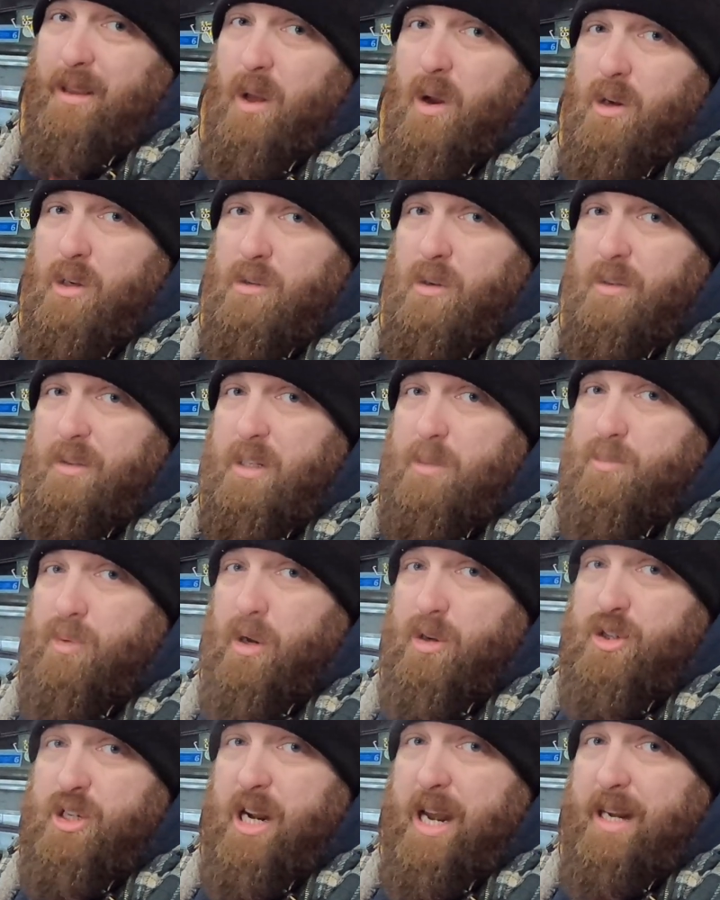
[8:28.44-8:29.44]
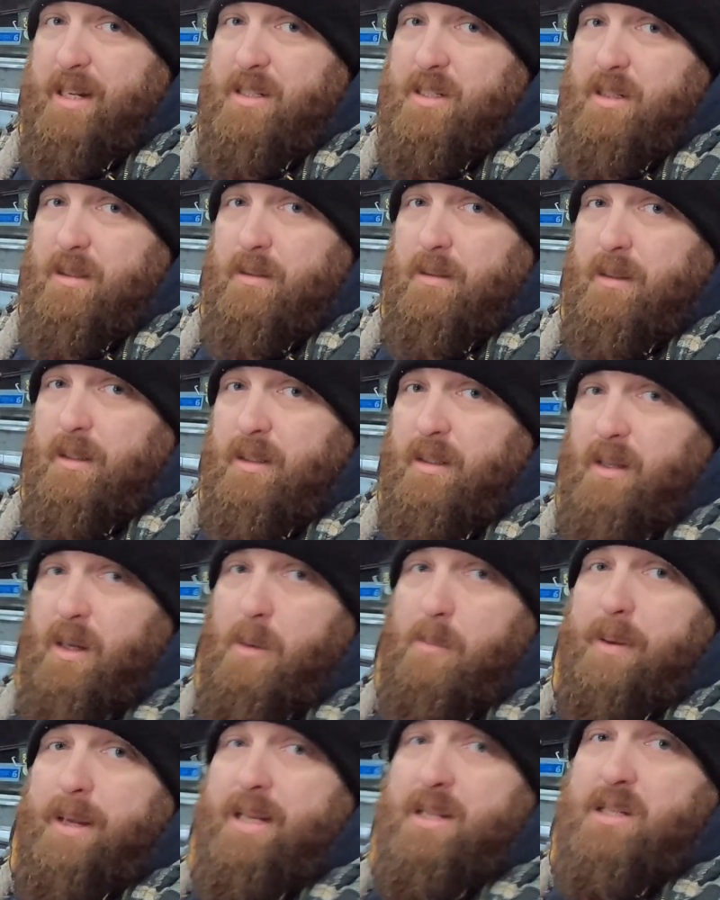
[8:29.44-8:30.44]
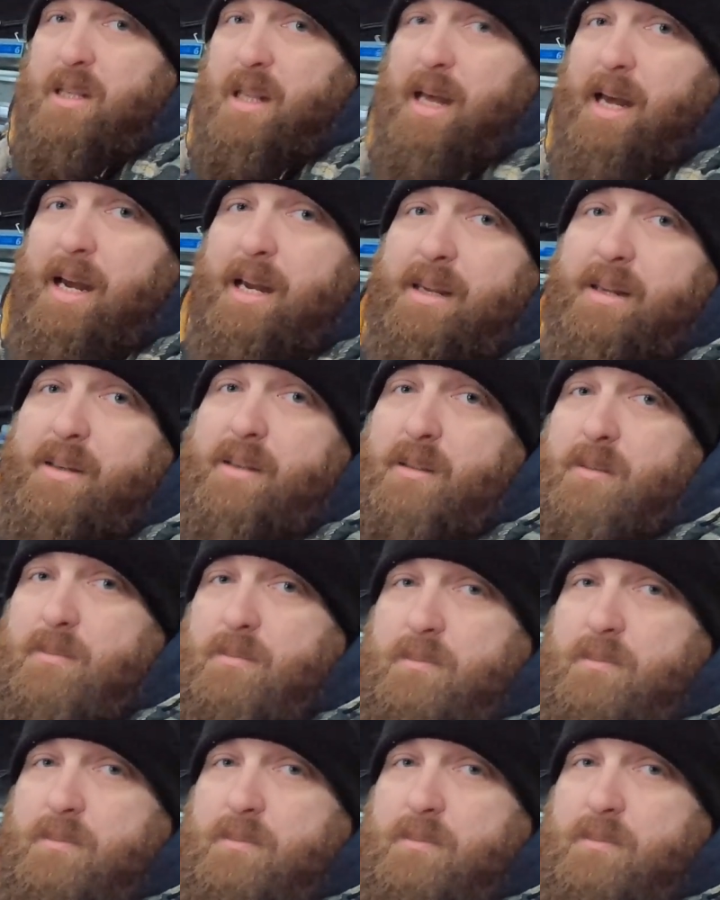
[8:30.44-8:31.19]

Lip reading: longer on this project, little bits like